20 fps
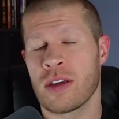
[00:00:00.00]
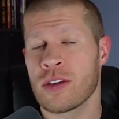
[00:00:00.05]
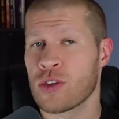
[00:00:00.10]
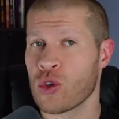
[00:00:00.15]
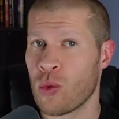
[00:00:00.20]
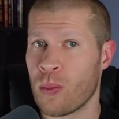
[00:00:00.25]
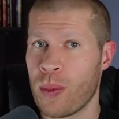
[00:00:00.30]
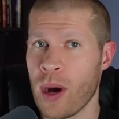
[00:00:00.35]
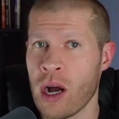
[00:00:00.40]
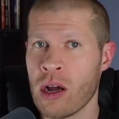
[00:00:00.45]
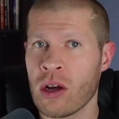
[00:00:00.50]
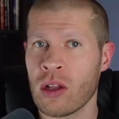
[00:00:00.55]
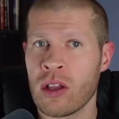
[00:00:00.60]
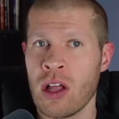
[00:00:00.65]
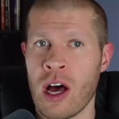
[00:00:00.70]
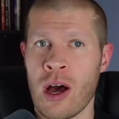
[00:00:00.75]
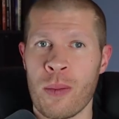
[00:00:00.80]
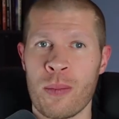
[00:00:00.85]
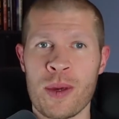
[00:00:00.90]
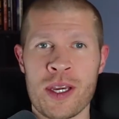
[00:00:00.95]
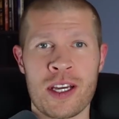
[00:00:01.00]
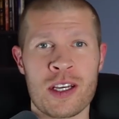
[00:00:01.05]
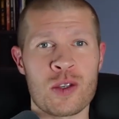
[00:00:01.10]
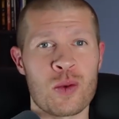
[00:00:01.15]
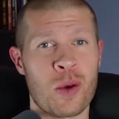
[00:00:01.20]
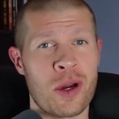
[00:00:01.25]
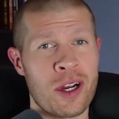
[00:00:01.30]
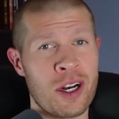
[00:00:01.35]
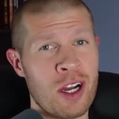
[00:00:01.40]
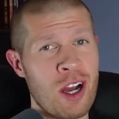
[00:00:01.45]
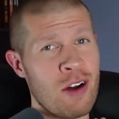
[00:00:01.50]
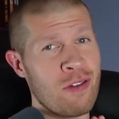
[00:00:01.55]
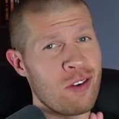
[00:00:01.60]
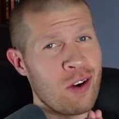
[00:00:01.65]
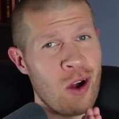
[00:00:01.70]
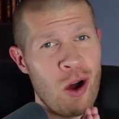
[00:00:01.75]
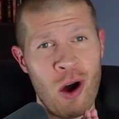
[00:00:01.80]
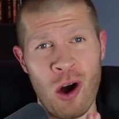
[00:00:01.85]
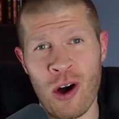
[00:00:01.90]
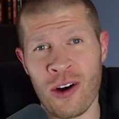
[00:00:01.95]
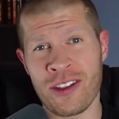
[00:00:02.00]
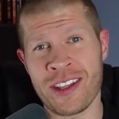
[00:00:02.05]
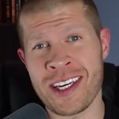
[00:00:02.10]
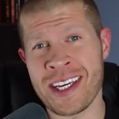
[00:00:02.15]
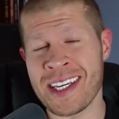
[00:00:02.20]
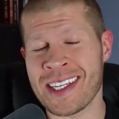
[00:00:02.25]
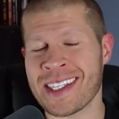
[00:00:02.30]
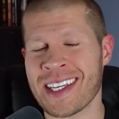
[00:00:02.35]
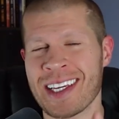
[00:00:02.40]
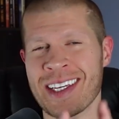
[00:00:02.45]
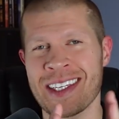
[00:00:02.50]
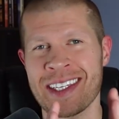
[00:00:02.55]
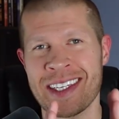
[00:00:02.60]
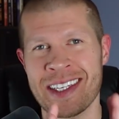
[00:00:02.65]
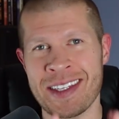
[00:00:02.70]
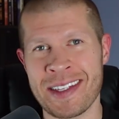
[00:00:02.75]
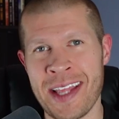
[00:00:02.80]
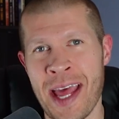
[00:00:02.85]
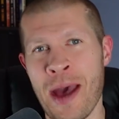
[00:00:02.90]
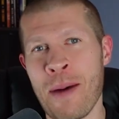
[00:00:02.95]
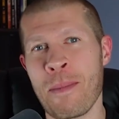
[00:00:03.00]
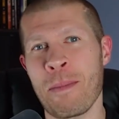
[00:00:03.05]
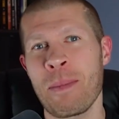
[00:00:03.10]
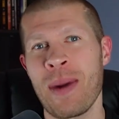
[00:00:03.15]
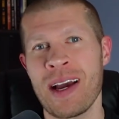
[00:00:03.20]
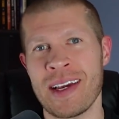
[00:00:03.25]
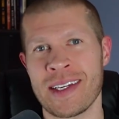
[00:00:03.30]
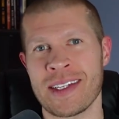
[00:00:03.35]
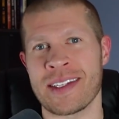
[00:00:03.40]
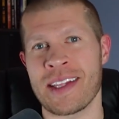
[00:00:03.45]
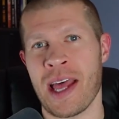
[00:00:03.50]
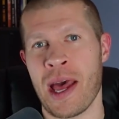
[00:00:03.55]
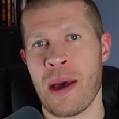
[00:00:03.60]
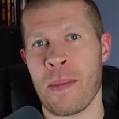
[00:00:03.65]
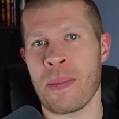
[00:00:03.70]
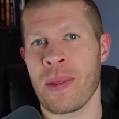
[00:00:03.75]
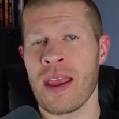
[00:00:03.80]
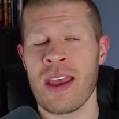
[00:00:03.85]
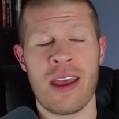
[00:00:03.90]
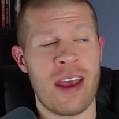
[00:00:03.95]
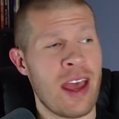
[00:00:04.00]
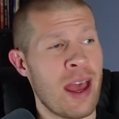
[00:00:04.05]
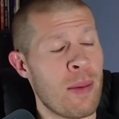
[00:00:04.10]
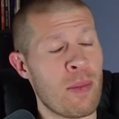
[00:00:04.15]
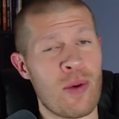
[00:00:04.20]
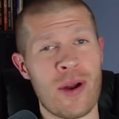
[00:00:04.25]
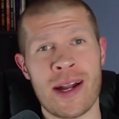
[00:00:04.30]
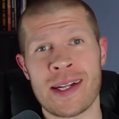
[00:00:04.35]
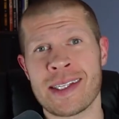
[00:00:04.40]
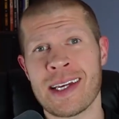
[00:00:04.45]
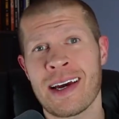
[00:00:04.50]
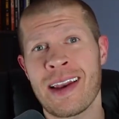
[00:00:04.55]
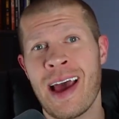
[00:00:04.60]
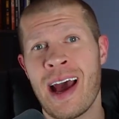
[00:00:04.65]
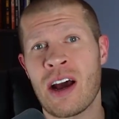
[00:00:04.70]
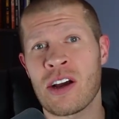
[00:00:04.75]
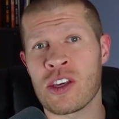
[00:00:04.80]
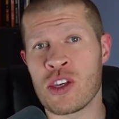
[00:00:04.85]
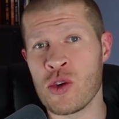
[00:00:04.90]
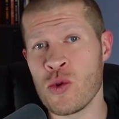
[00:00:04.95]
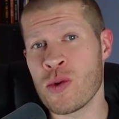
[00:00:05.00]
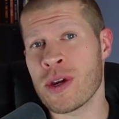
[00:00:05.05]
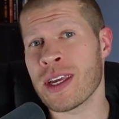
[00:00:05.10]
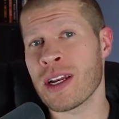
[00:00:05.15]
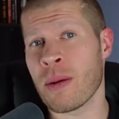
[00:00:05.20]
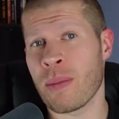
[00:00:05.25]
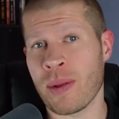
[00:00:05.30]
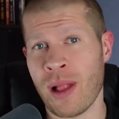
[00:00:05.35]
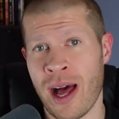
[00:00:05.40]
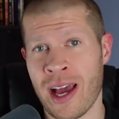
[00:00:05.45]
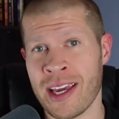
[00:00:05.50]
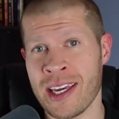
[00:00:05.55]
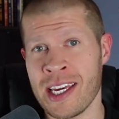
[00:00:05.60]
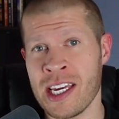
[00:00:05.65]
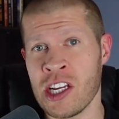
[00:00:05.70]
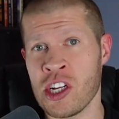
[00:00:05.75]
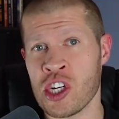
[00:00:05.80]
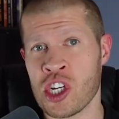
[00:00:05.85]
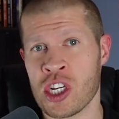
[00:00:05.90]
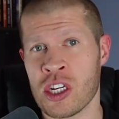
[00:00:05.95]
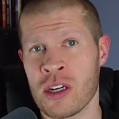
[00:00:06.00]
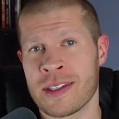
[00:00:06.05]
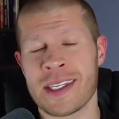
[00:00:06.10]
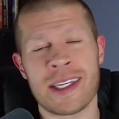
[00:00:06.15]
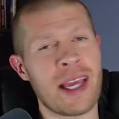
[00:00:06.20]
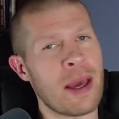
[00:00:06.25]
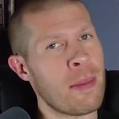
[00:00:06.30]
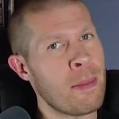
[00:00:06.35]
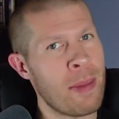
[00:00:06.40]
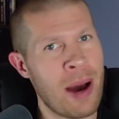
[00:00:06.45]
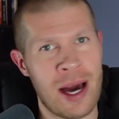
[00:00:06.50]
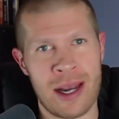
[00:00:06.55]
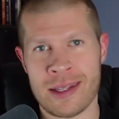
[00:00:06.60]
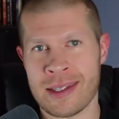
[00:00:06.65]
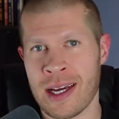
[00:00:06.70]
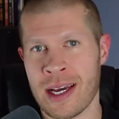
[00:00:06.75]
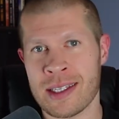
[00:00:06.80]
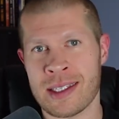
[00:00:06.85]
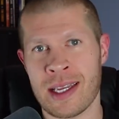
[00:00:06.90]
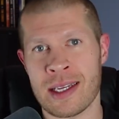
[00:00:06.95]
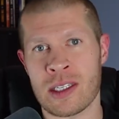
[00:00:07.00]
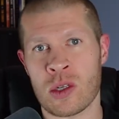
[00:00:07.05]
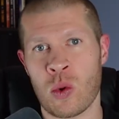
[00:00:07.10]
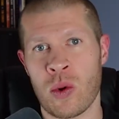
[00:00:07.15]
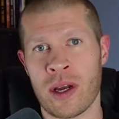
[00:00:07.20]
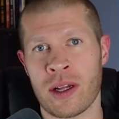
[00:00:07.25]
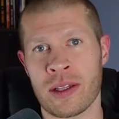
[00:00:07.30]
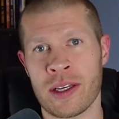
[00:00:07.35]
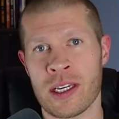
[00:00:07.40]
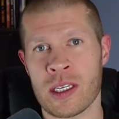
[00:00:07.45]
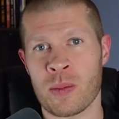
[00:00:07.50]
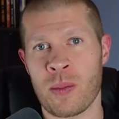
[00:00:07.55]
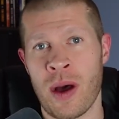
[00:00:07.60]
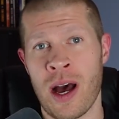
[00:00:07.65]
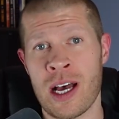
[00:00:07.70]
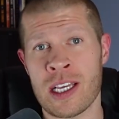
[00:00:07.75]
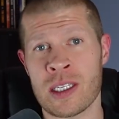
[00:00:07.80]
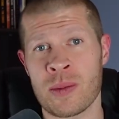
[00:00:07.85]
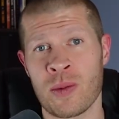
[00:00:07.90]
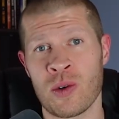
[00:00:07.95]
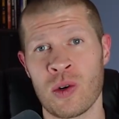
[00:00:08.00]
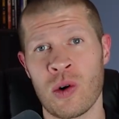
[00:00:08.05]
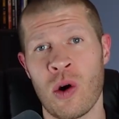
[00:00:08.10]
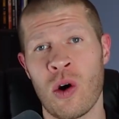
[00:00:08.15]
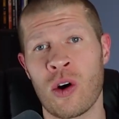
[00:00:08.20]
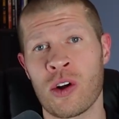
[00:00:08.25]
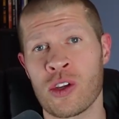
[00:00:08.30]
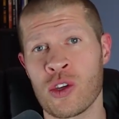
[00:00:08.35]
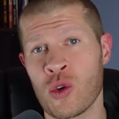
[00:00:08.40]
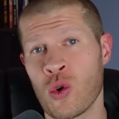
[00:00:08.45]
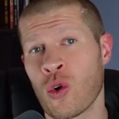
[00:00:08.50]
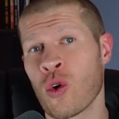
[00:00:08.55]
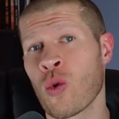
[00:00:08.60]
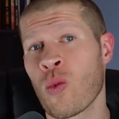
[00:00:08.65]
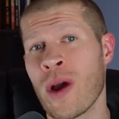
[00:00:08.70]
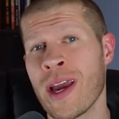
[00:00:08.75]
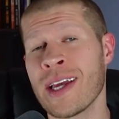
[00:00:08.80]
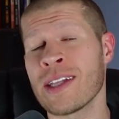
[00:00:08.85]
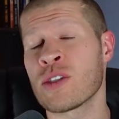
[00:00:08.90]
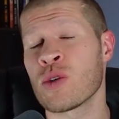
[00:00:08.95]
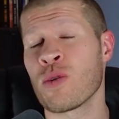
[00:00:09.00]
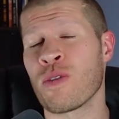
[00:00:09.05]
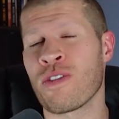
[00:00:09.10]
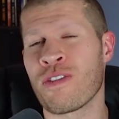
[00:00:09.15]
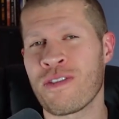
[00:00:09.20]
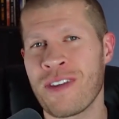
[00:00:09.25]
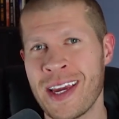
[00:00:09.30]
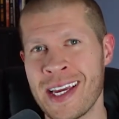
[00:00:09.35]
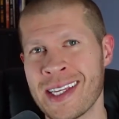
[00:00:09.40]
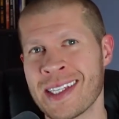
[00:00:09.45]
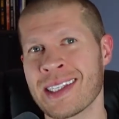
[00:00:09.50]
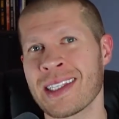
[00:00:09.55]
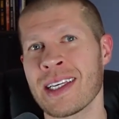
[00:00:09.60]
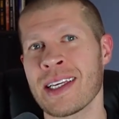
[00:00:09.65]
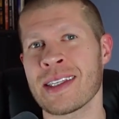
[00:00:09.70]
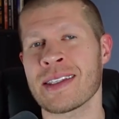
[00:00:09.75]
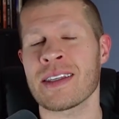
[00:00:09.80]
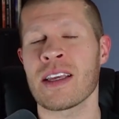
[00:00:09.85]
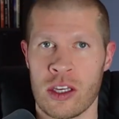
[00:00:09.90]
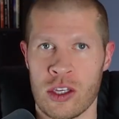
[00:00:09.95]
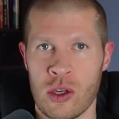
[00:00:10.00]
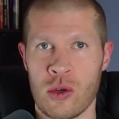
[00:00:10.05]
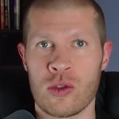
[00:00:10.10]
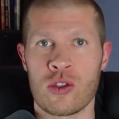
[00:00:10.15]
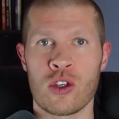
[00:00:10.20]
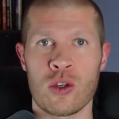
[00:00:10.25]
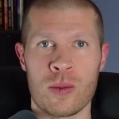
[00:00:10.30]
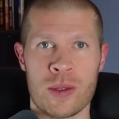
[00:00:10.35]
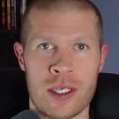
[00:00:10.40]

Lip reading: So buckle up, because we're going to cover all these step by step and break down how you can apply each to get monetized as quickly as possible on your way to faceless YouTube